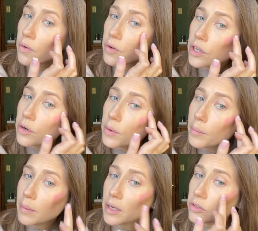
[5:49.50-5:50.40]
You know what?
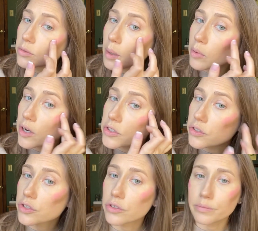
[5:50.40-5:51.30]
Maybe I'll do my
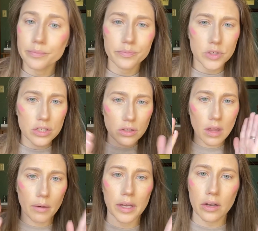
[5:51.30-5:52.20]
bronzer too, just so
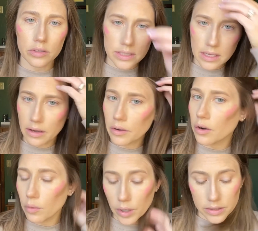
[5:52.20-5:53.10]
that way y'all can see how it
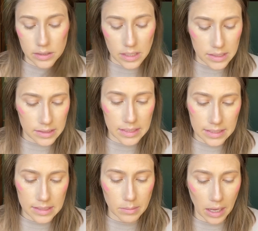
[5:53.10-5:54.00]
all works. This
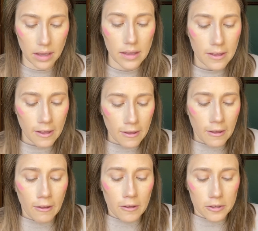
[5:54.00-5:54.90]
is my
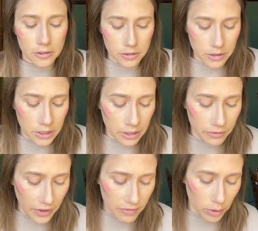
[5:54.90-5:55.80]

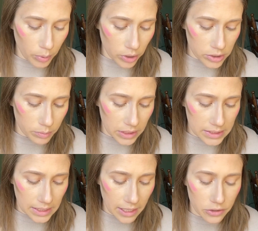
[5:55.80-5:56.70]
favorite part to blend
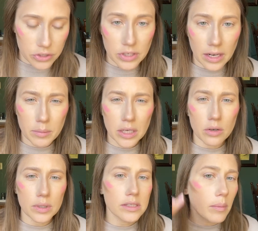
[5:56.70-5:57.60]
together. So now I'm going to
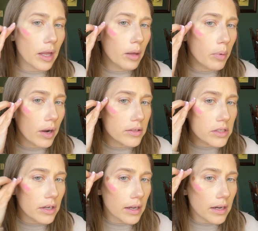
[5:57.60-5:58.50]
go into Bella
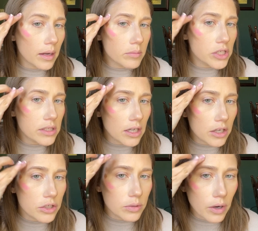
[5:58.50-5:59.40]
Bronzer, and I'm just going to
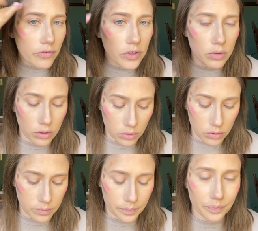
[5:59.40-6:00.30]
do a few
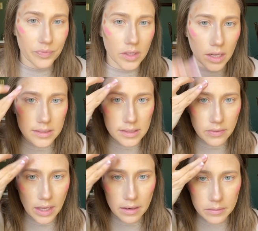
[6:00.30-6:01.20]
little dots of
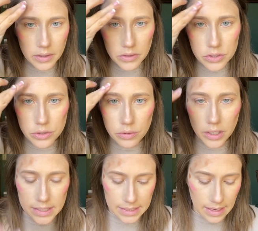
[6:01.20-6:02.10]
that. Nothing too
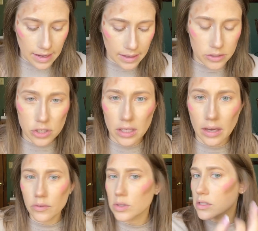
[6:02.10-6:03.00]
crazy. I actually
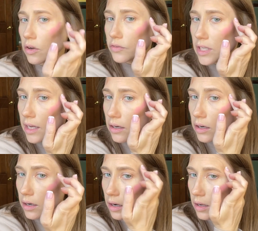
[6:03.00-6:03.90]
on Self
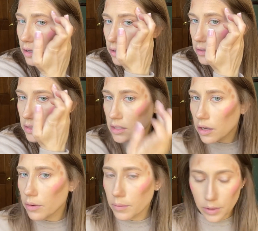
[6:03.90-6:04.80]
Tanner,
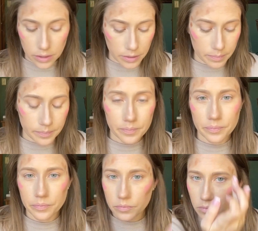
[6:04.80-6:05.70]
so
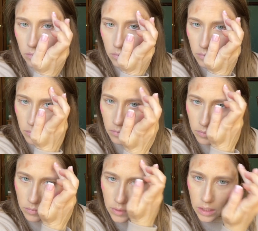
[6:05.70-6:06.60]

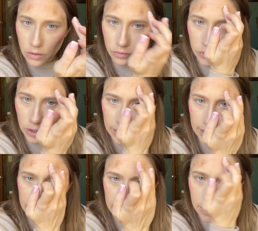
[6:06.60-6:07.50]
I don't feel like I
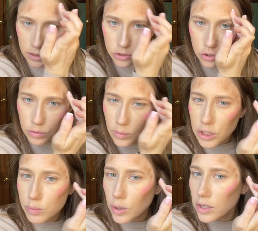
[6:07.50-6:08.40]
need too
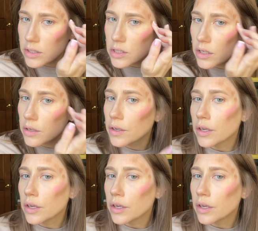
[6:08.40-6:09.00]
much bronzer.